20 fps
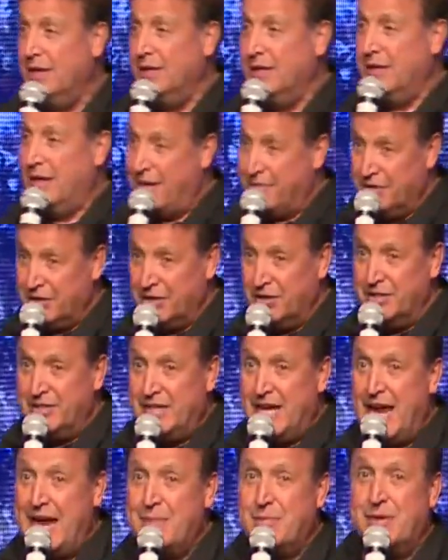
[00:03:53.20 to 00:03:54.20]
having a good
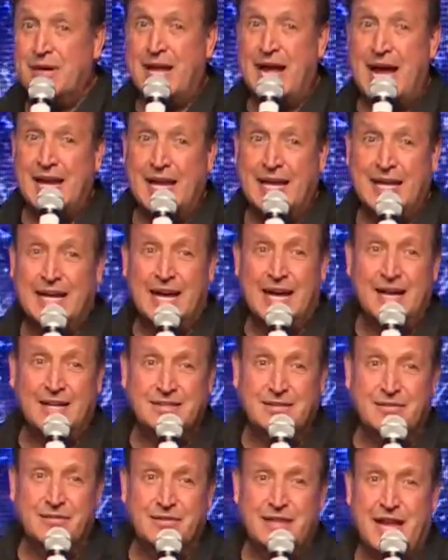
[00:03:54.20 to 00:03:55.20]
game or not, I
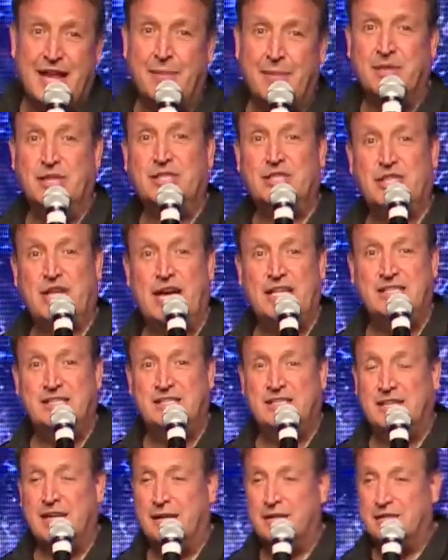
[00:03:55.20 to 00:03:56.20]
guess. If not, I'm going to change it.
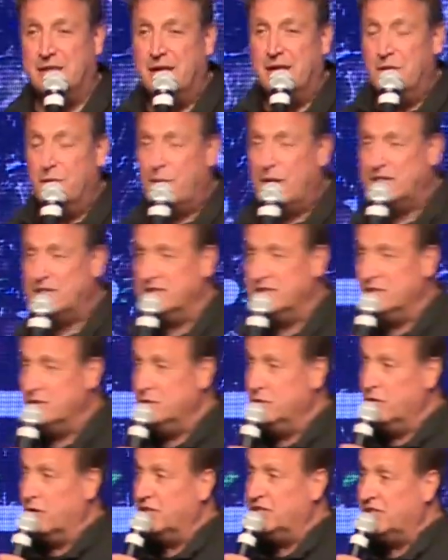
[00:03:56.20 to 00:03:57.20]
Then I watch it the New
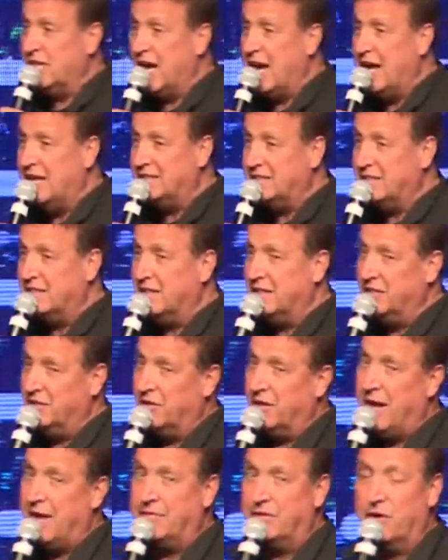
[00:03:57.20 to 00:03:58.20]
York Giants, and then they're
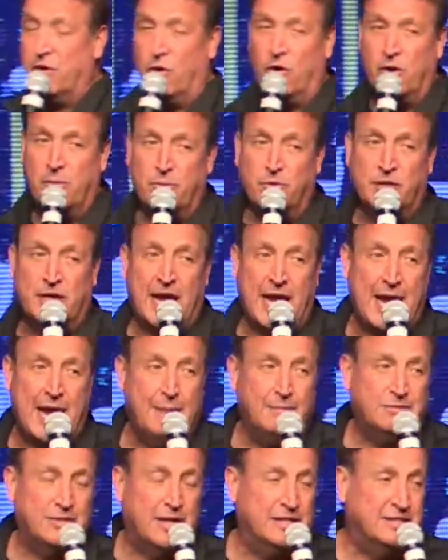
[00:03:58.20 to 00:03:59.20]
having a horrible
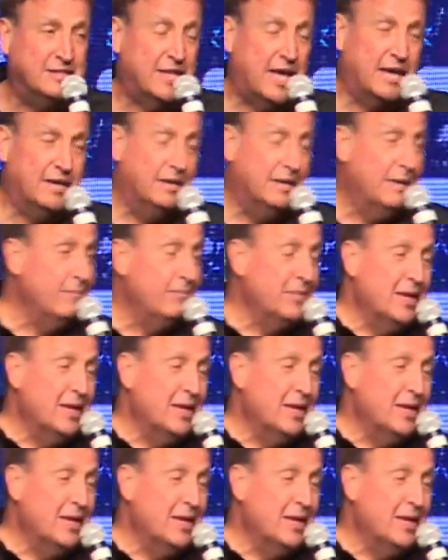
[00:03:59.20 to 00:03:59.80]
game. So I just got to.